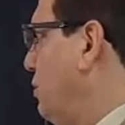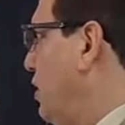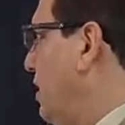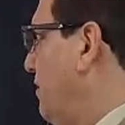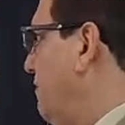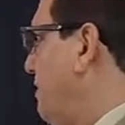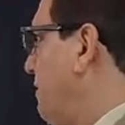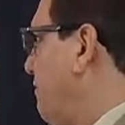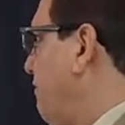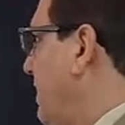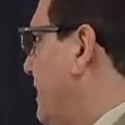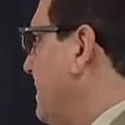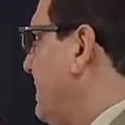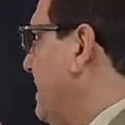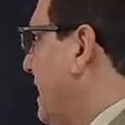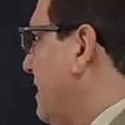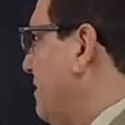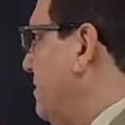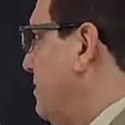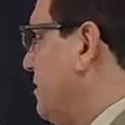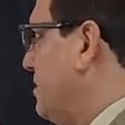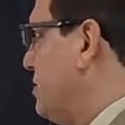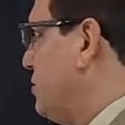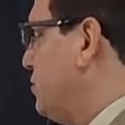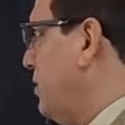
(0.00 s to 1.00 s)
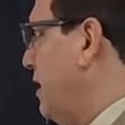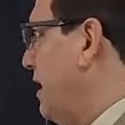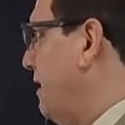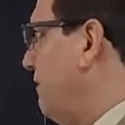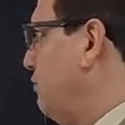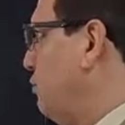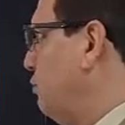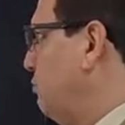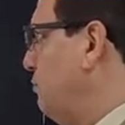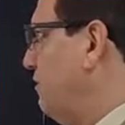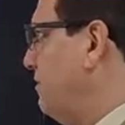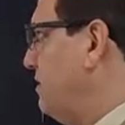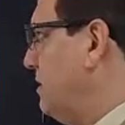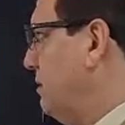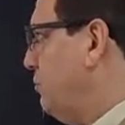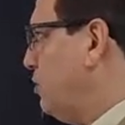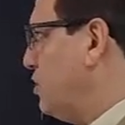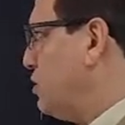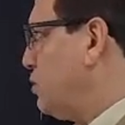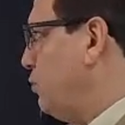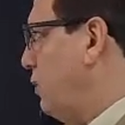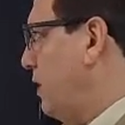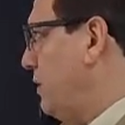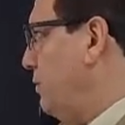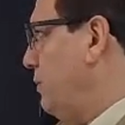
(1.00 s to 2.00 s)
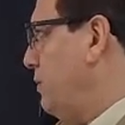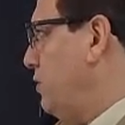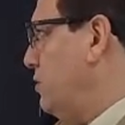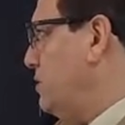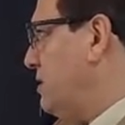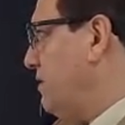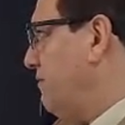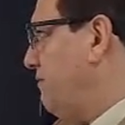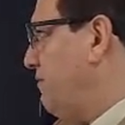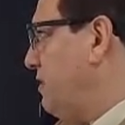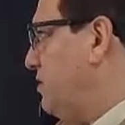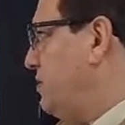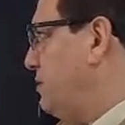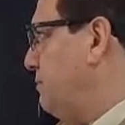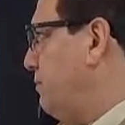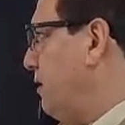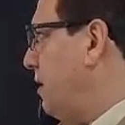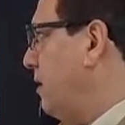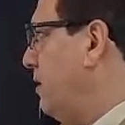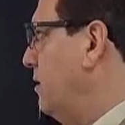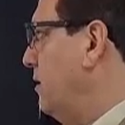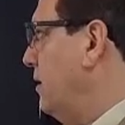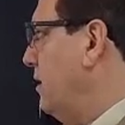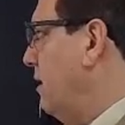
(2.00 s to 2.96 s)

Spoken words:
You have different catheters, you have to know. The most one we use a vertebra,